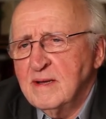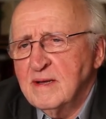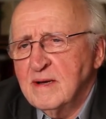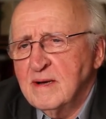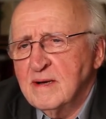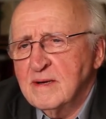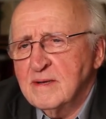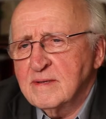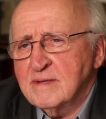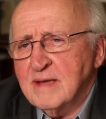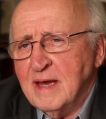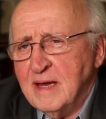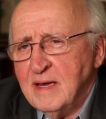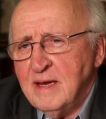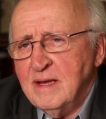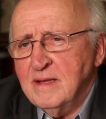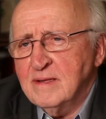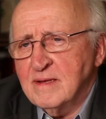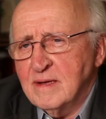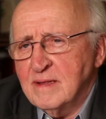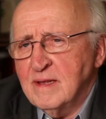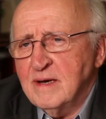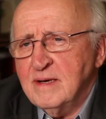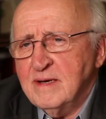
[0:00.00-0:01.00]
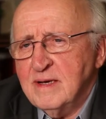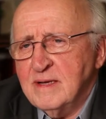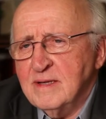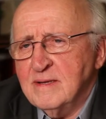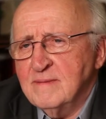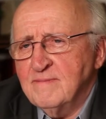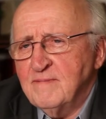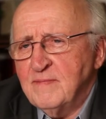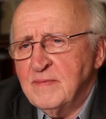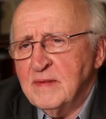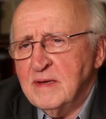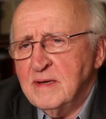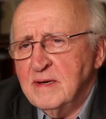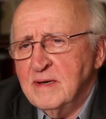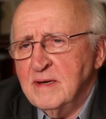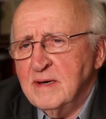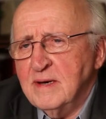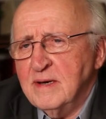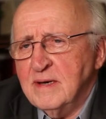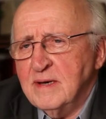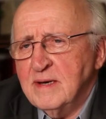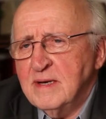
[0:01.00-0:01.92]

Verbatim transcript: uh, taking delight in it.